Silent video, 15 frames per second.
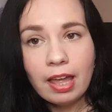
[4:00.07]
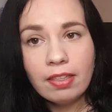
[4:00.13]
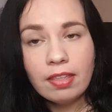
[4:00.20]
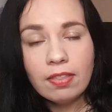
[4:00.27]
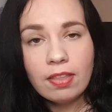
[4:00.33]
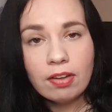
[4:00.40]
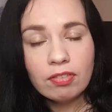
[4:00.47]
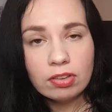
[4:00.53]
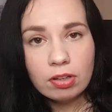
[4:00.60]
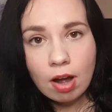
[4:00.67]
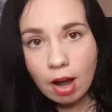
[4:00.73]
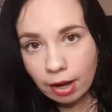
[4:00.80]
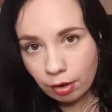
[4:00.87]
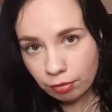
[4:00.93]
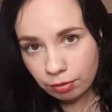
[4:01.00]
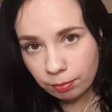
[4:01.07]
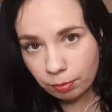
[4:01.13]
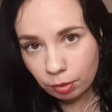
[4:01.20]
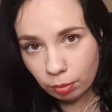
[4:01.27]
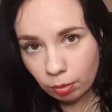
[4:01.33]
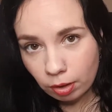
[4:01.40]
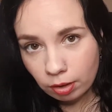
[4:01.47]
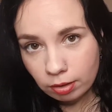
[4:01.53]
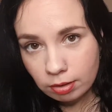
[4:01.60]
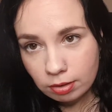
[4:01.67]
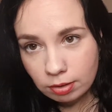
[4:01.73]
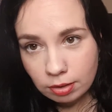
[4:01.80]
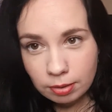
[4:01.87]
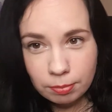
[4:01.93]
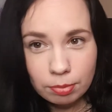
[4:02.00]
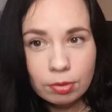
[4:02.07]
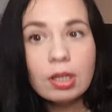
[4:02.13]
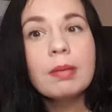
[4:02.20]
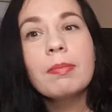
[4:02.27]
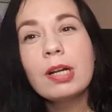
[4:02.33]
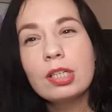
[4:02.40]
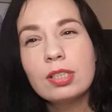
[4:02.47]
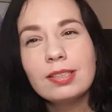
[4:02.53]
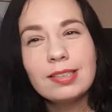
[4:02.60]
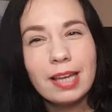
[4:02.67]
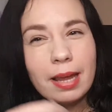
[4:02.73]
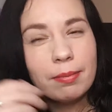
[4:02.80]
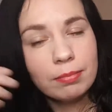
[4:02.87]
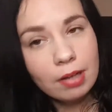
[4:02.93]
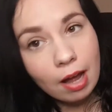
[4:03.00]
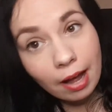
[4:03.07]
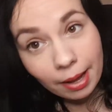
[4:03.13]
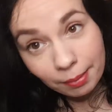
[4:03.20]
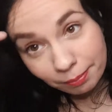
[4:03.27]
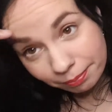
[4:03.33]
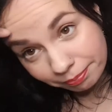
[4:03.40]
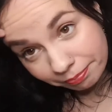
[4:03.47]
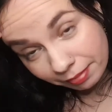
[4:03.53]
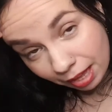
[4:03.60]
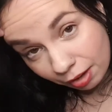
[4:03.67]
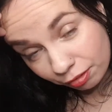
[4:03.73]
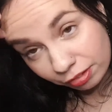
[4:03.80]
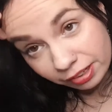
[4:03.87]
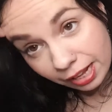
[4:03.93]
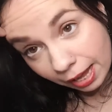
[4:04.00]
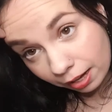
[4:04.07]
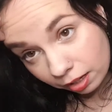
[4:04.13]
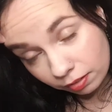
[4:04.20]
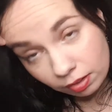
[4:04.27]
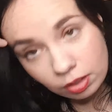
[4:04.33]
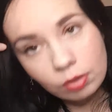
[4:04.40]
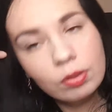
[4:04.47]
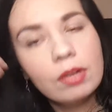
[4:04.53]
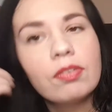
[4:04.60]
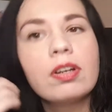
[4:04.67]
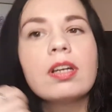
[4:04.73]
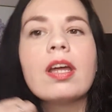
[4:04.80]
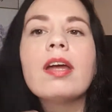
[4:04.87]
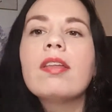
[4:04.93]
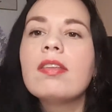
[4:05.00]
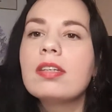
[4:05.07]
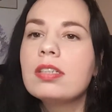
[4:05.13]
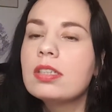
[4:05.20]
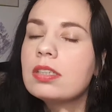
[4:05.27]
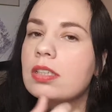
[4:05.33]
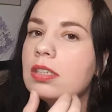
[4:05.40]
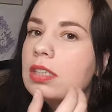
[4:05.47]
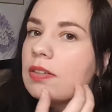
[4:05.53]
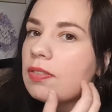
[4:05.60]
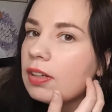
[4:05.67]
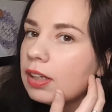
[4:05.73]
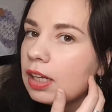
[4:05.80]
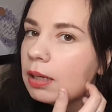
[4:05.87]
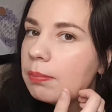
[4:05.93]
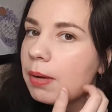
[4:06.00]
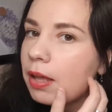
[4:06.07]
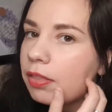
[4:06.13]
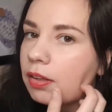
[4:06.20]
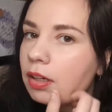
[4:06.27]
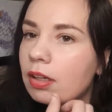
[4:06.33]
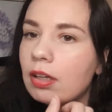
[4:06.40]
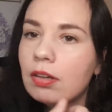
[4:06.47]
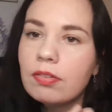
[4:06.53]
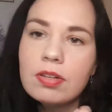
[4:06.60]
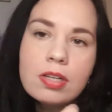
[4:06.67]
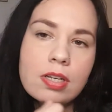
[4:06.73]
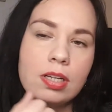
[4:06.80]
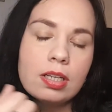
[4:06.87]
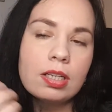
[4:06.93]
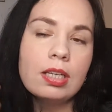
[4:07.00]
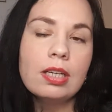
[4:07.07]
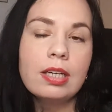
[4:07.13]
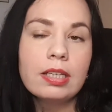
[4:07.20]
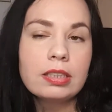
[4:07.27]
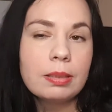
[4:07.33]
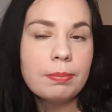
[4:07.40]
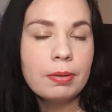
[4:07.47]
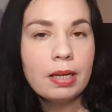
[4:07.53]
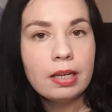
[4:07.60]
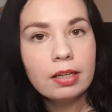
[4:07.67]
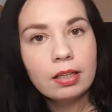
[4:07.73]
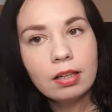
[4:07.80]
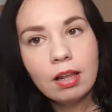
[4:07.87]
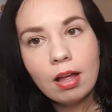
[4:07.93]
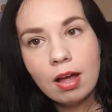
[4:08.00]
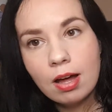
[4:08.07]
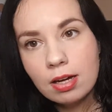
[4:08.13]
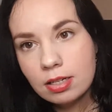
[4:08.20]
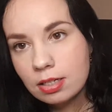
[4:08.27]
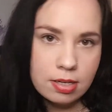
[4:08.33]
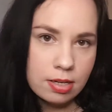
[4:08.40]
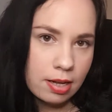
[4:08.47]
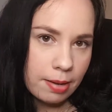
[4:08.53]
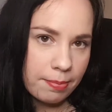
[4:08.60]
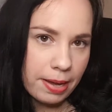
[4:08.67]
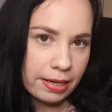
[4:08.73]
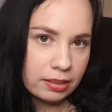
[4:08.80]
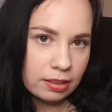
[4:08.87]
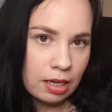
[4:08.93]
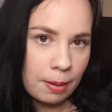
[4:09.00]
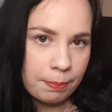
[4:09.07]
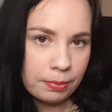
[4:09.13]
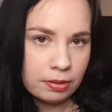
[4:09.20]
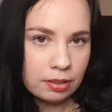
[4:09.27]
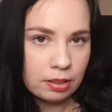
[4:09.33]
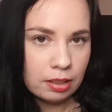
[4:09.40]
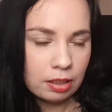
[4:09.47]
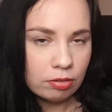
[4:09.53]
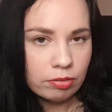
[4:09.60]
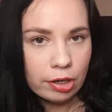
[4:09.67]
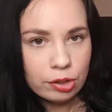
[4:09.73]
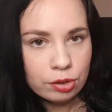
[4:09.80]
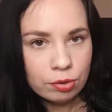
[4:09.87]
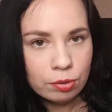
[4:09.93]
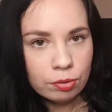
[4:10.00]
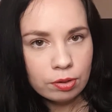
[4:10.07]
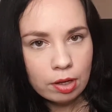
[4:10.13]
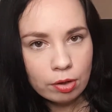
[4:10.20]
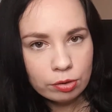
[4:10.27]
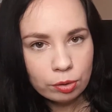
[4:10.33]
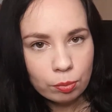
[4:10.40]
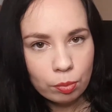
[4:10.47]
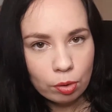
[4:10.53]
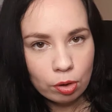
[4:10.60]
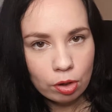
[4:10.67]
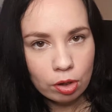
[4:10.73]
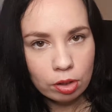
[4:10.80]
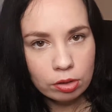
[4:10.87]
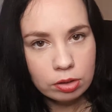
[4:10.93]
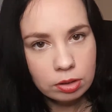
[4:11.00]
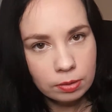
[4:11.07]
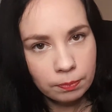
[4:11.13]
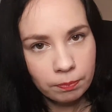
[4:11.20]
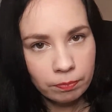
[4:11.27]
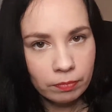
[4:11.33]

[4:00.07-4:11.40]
and then they retire from their work. Pretty much the same time every day. They do it every day. This is the Stephen King method of he gets up at 8 o'clock, makes a cup of tea, writes 2,000 words,